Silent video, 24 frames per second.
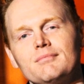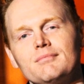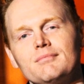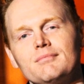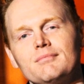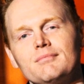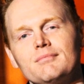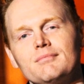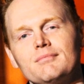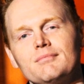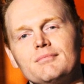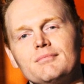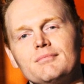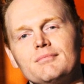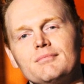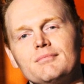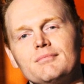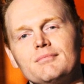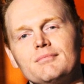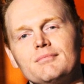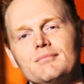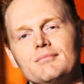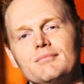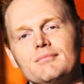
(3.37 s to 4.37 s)

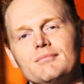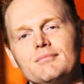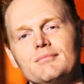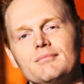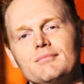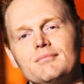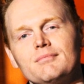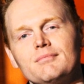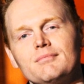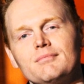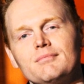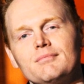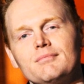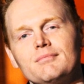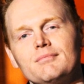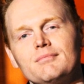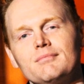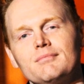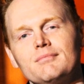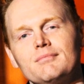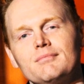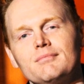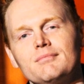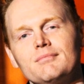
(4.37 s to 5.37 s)

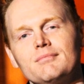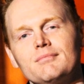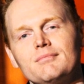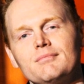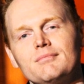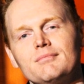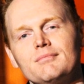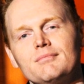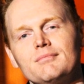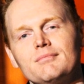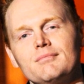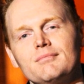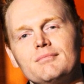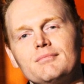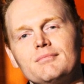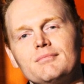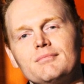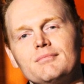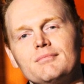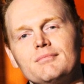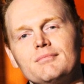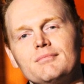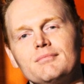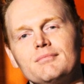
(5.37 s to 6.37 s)

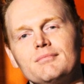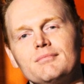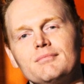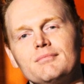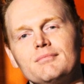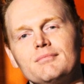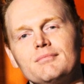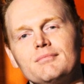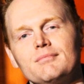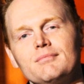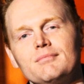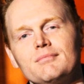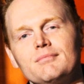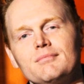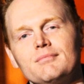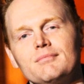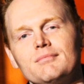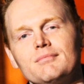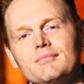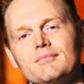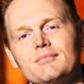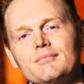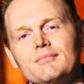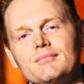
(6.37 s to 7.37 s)

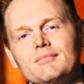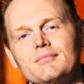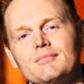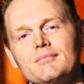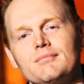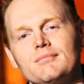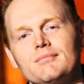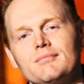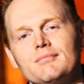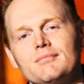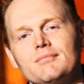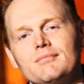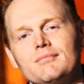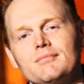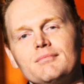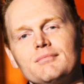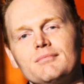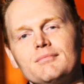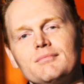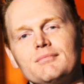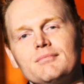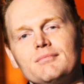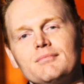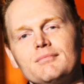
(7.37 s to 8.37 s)

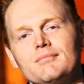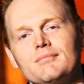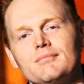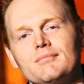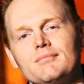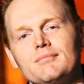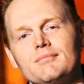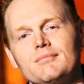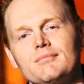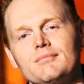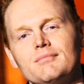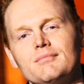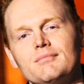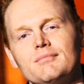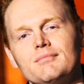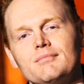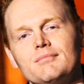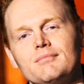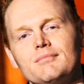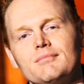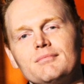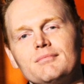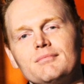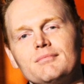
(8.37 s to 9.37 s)

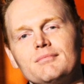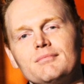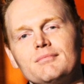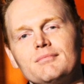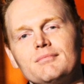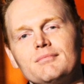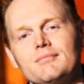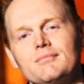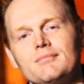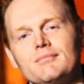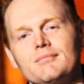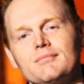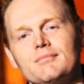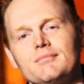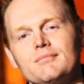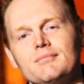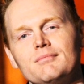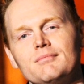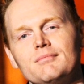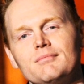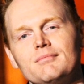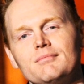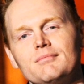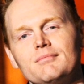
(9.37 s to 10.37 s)

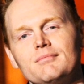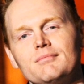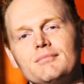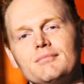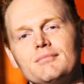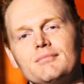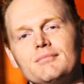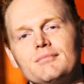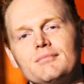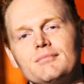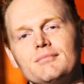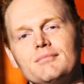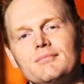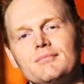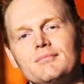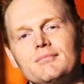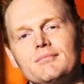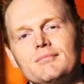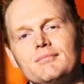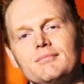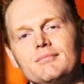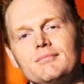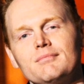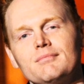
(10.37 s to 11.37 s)
This is a still picture; no speech is visible.